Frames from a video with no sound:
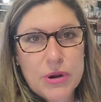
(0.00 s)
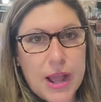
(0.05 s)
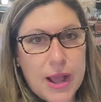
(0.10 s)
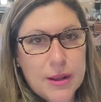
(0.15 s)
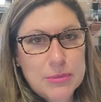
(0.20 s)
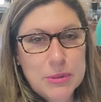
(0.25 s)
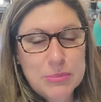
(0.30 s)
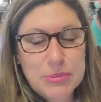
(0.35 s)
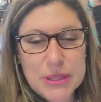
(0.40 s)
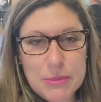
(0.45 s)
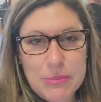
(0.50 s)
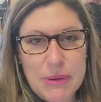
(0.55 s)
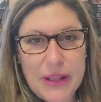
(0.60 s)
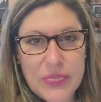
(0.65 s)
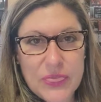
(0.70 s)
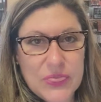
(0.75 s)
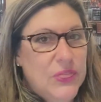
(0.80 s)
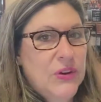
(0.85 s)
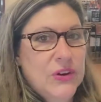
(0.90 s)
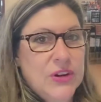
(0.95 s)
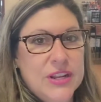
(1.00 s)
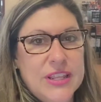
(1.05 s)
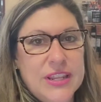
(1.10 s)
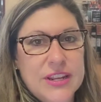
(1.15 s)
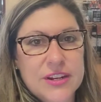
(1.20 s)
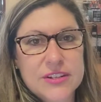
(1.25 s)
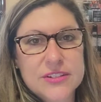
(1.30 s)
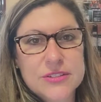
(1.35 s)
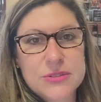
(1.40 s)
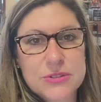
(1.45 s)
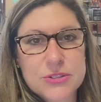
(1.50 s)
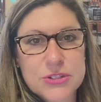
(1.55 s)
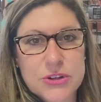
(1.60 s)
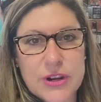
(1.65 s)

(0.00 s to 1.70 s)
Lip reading: probably about 30 years.